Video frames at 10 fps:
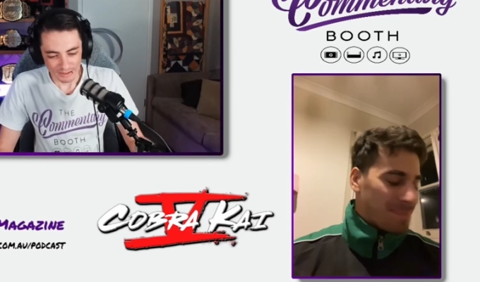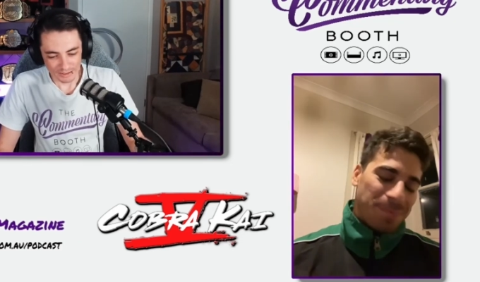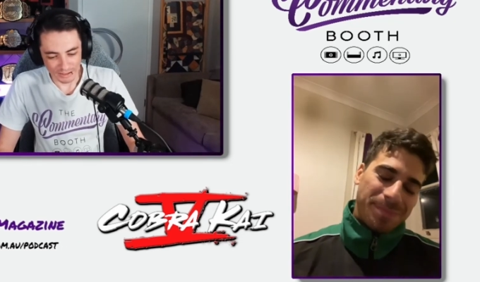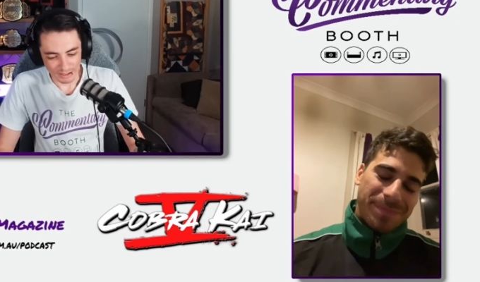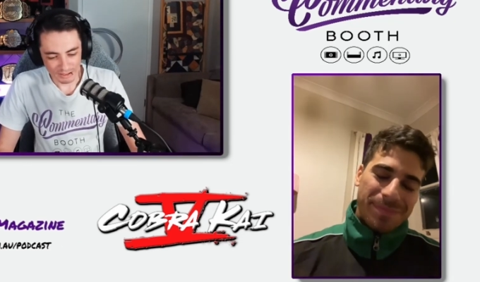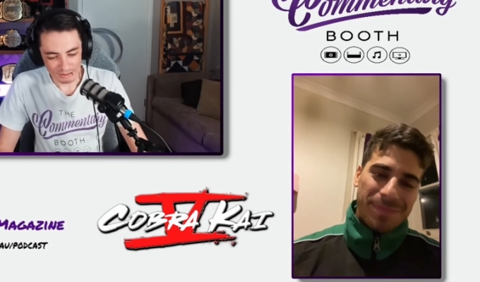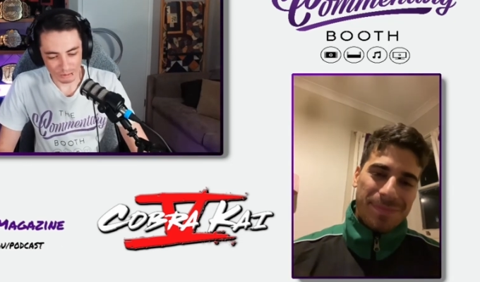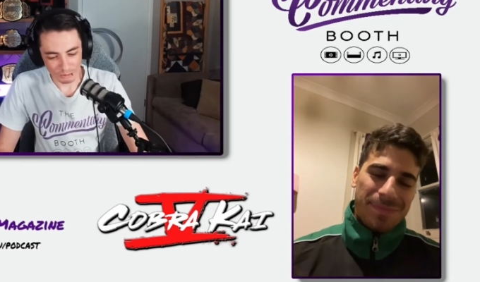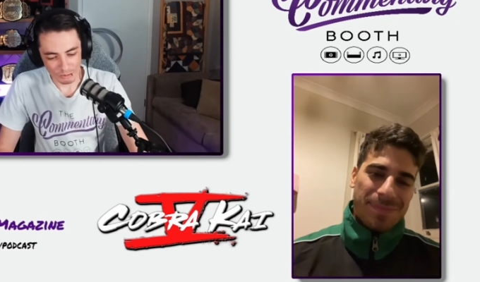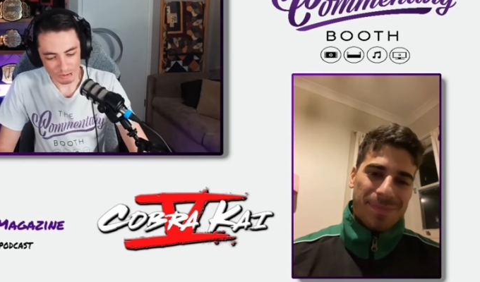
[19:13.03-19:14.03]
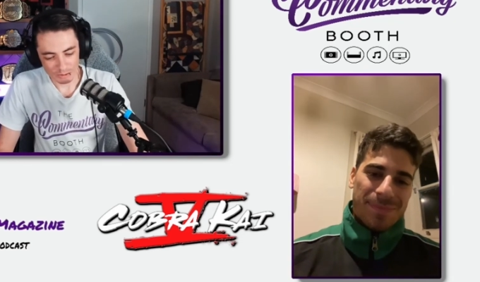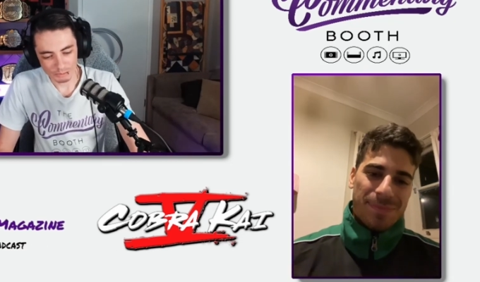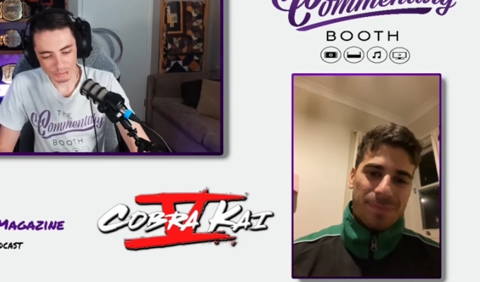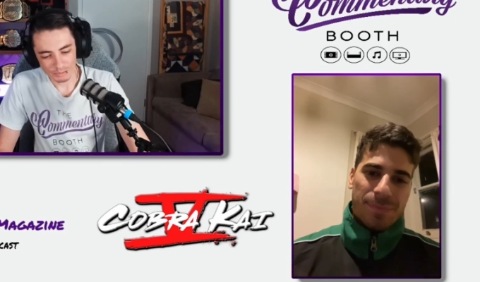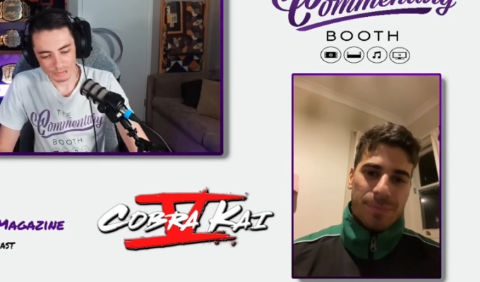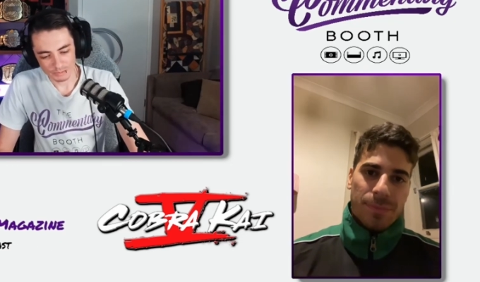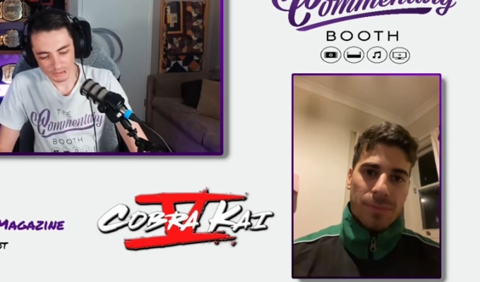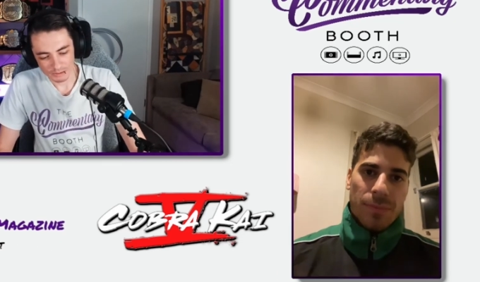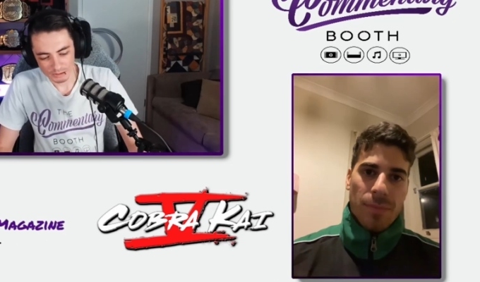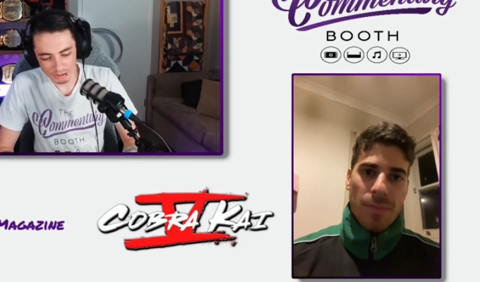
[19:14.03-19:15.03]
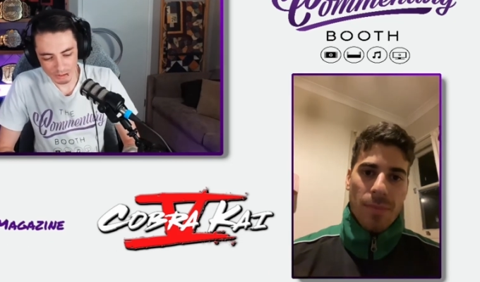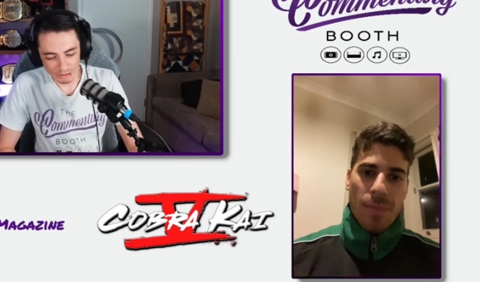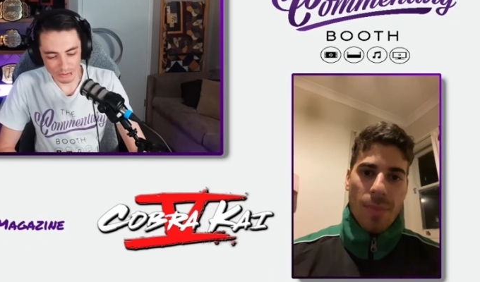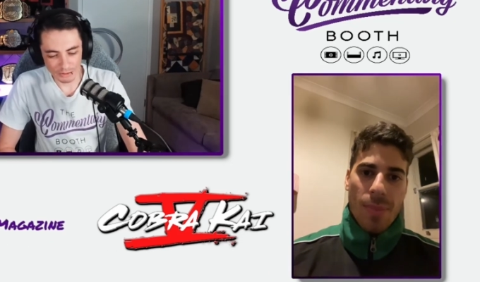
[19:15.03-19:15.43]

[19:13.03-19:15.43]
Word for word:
Speaker 1: Alrighty, awesome so,